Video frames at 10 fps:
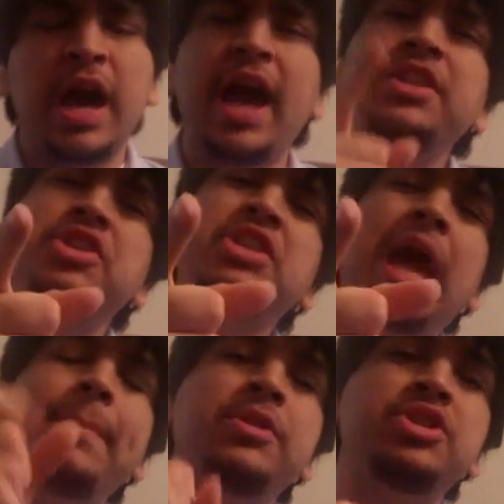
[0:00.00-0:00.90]
it just
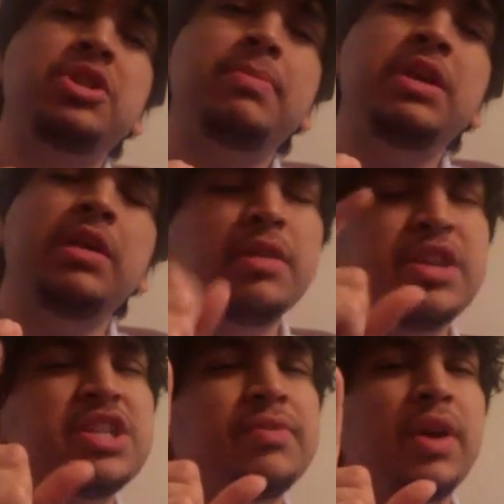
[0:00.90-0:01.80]
happens to be
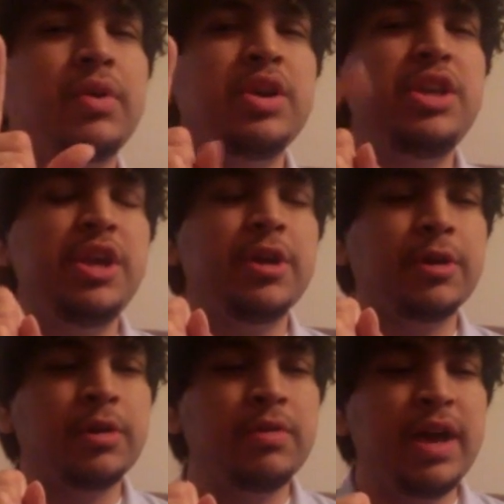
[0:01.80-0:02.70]
this very
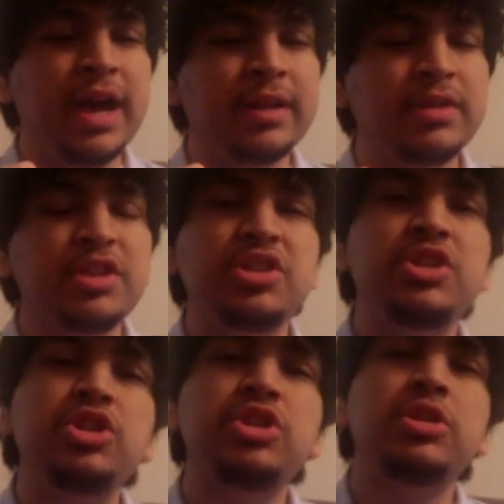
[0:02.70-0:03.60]
year that this
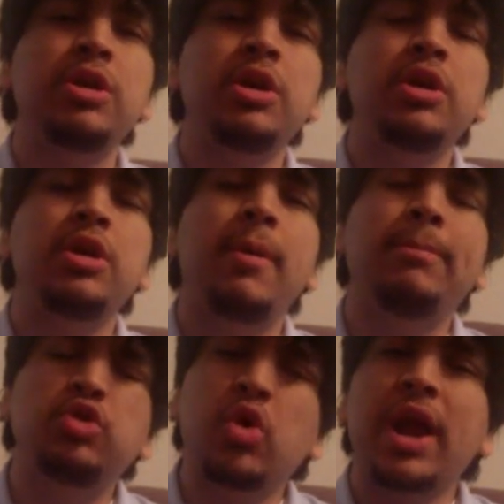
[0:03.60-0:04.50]
is
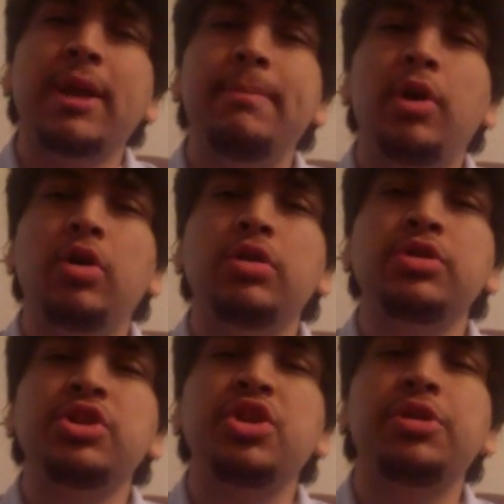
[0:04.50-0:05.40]
Dragon
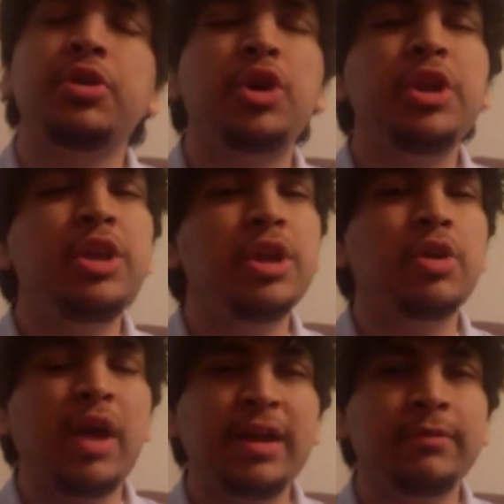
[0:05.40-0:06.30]
Ball's
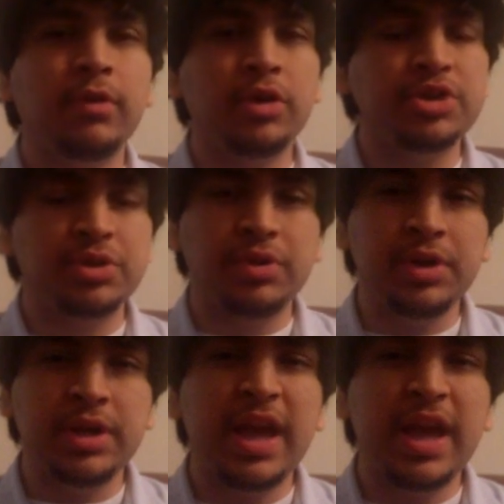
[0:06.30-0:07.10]
30-year anniversary.